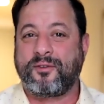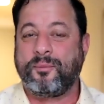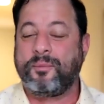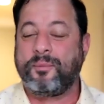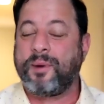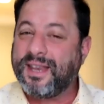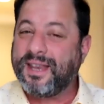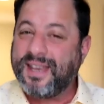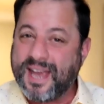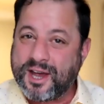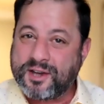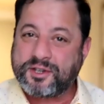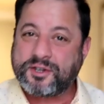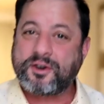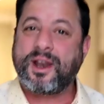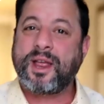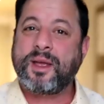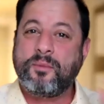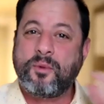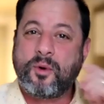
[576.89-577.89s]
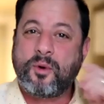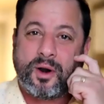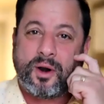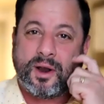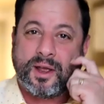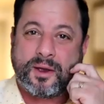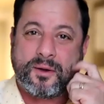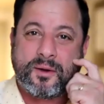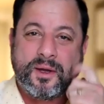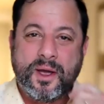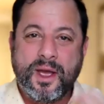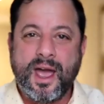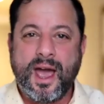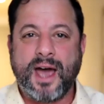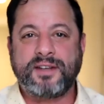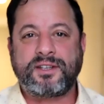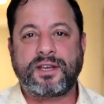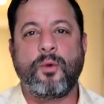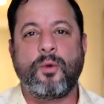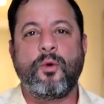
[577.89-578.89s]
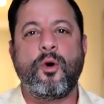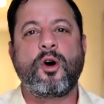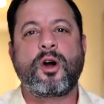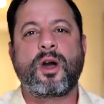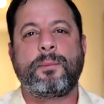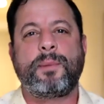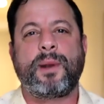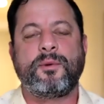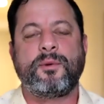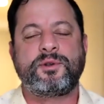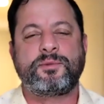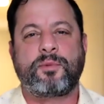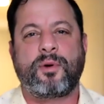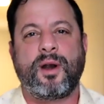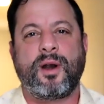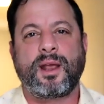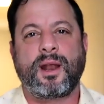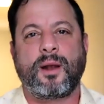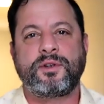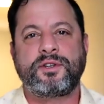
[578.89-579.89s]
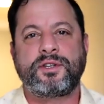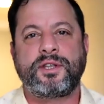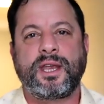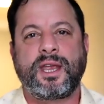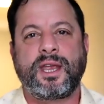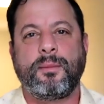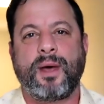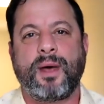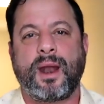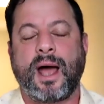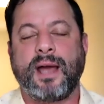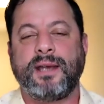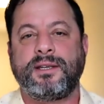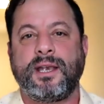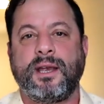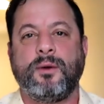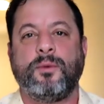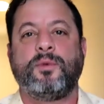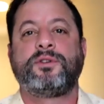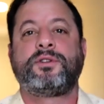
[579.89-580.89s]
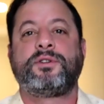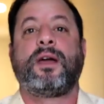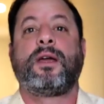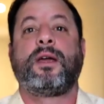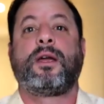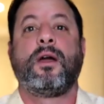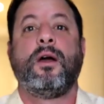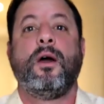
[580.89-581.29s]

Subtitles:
But yesterday morning, as I woke up and I was praying, I was thinking about it, it was like,